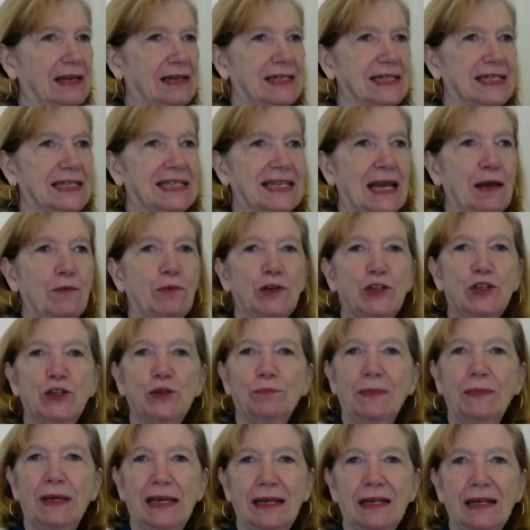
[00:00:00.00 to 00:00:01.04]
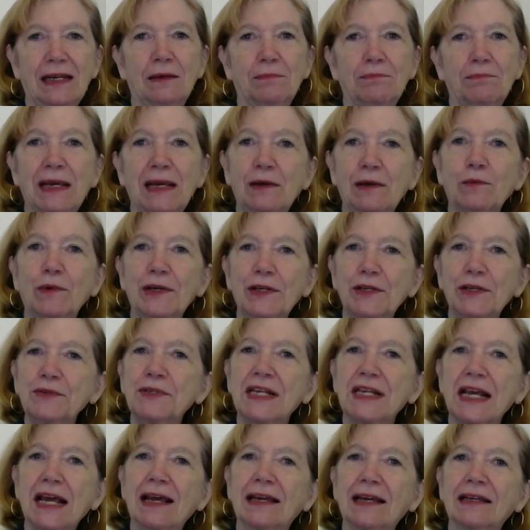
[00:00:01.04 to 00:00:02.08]
say what you mean and mean what you
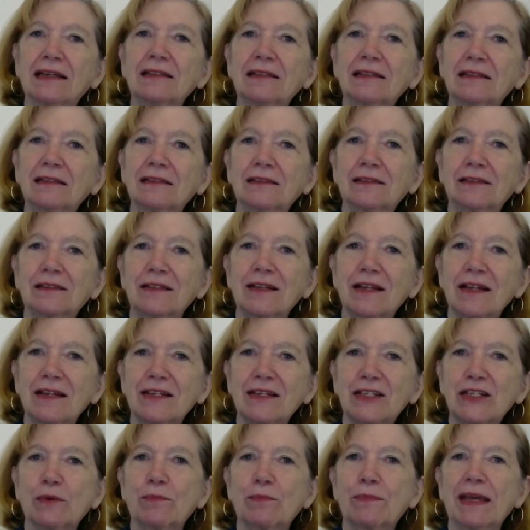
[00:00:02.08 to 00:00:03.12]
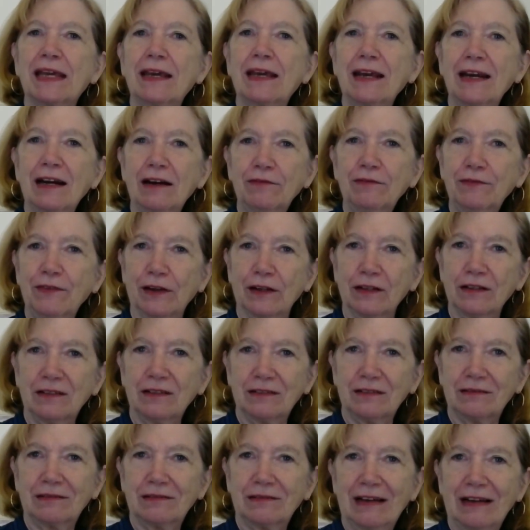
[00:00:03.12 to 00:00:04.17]
say. So be careful
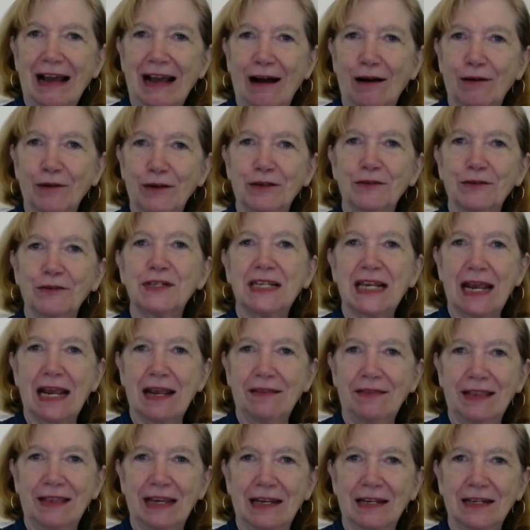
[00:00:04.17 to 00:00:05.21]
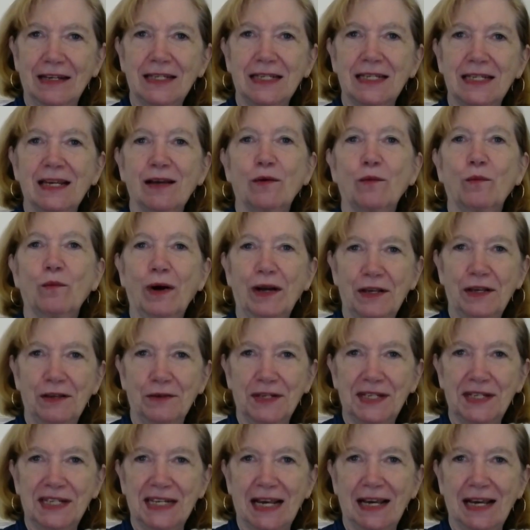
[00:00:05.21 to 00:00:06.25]
how you say things, what you
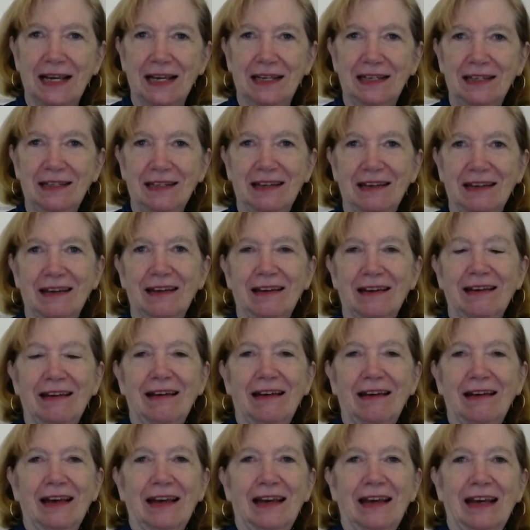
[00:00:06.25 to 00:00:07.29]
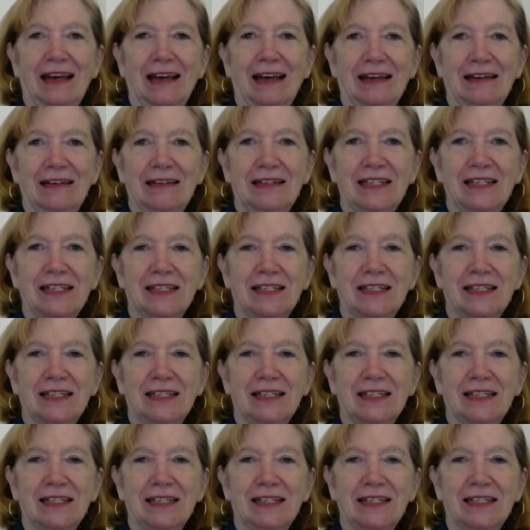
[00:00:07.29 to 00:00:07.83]
say, and